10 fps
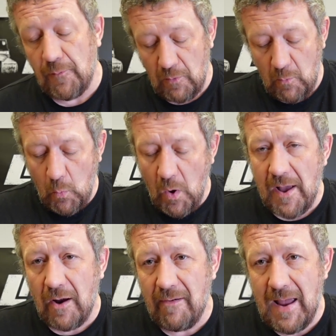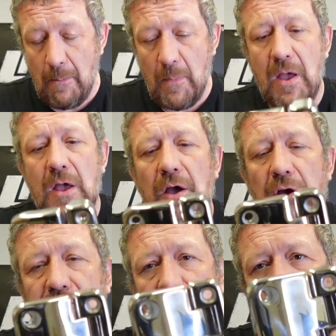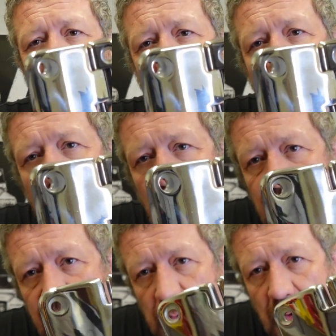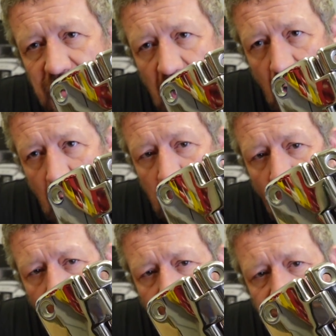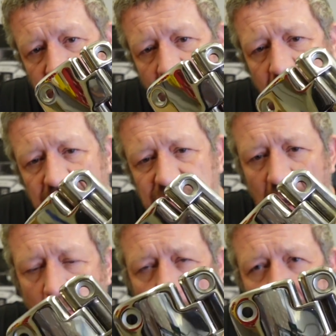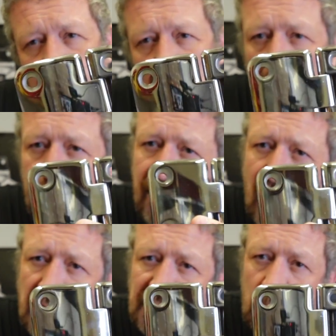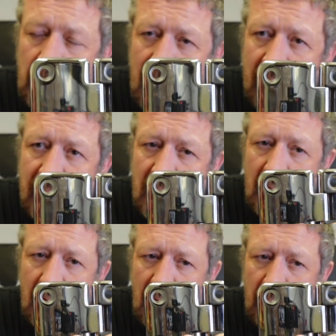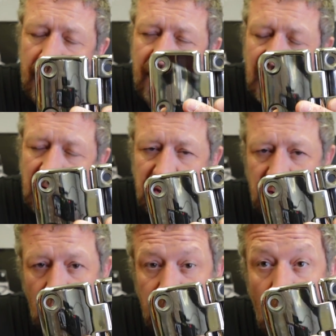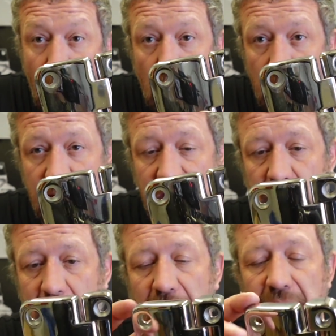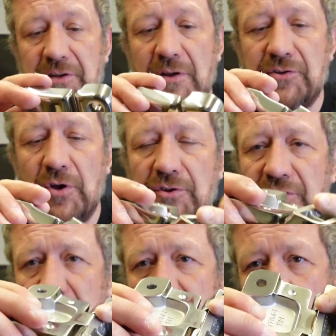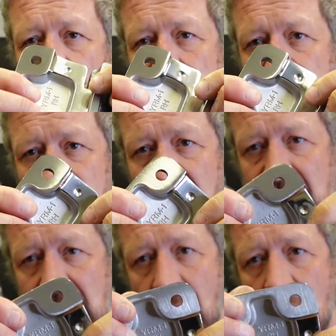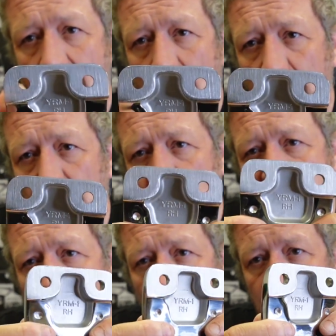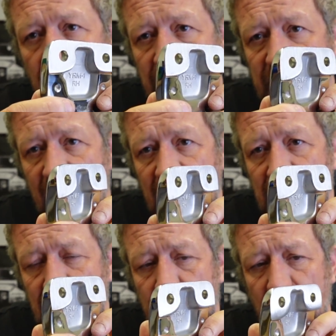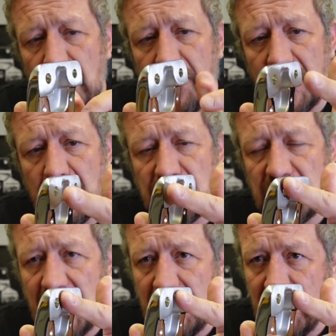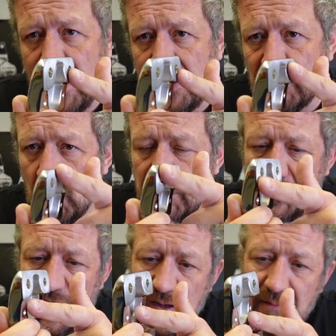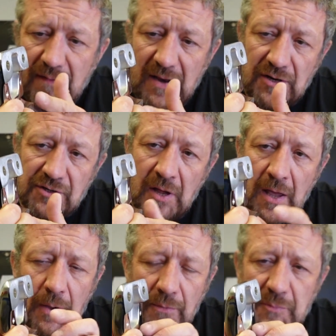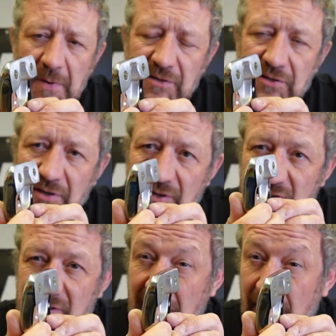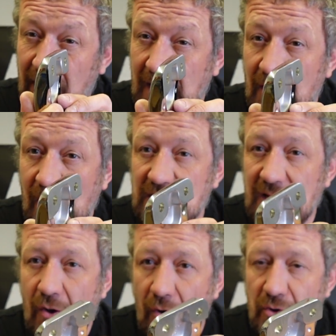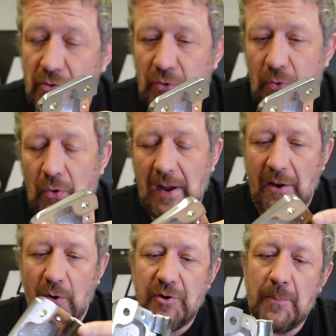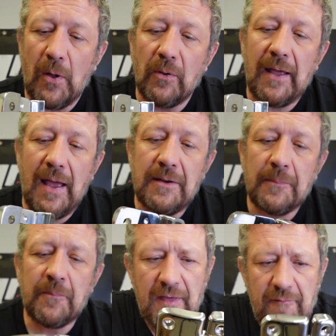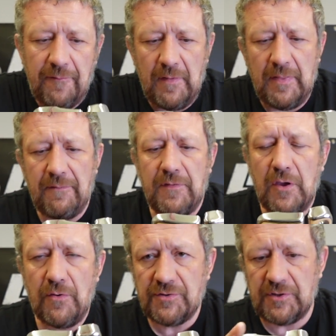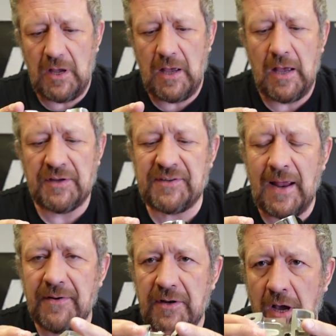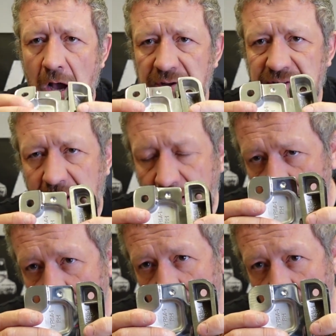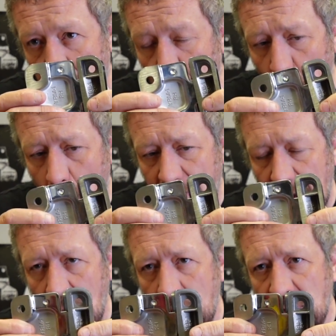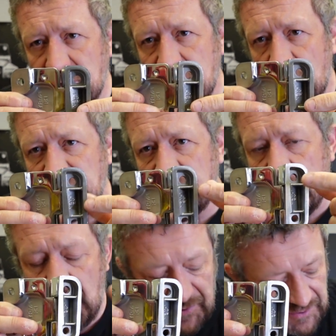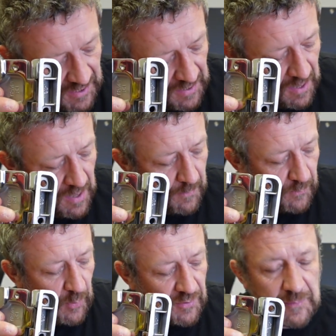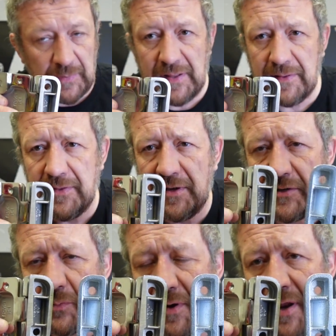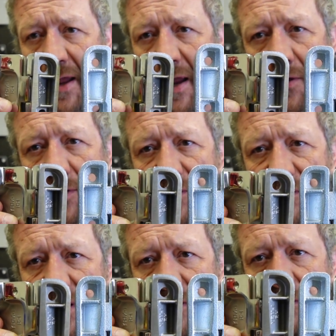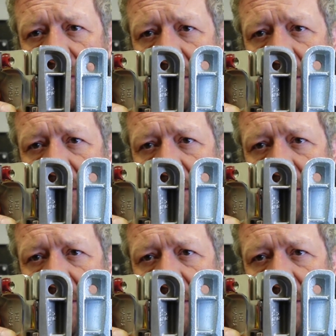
for, YRM do their own hinges which are polished. So far superior finish on the whole thing, to be honest. So it's not just the bit you see, but also you can see it's beautifully machined there. It's all machine finished, which means it's going to sit really nicely on your door and on your bulkhead. They've used a standard casting, albeit a much nicer casting possibly than this one here. You can see the